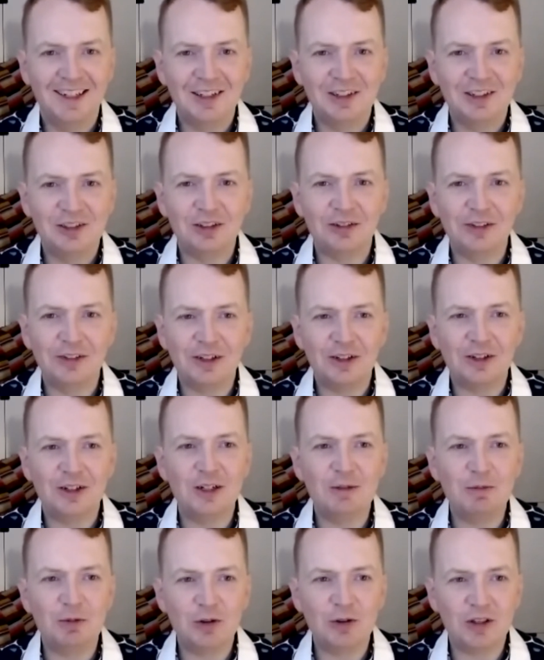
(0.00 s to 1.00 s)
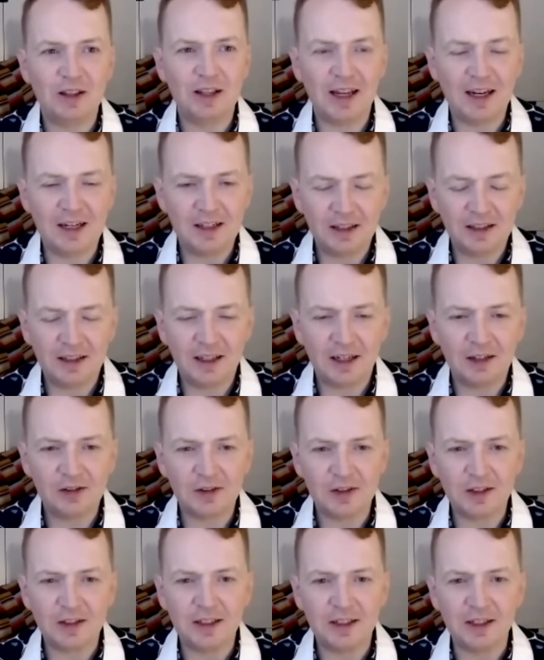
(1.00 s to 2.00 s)
So if you earn more than
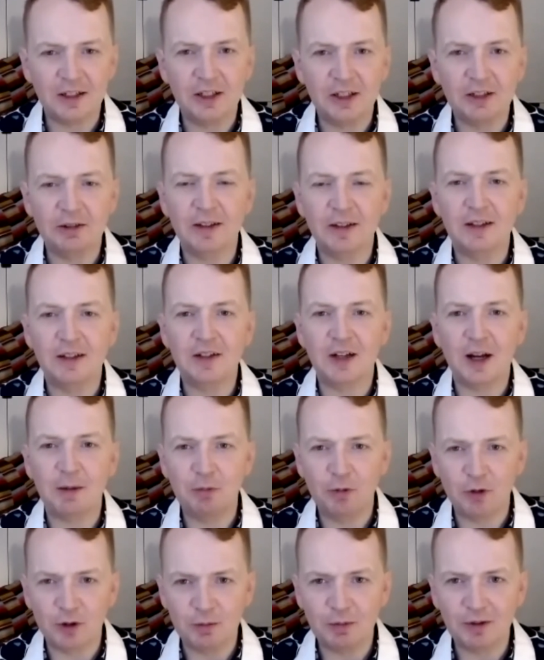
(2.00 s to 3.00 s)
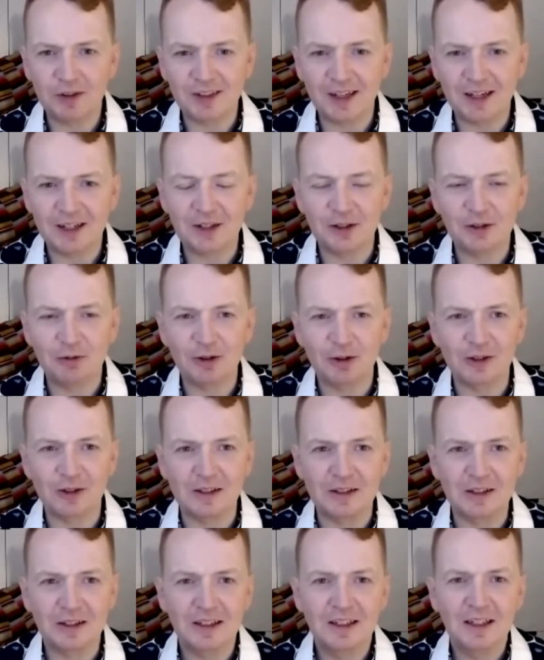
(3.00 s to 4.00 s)
80,000 a year, you're in the top 1% of the world.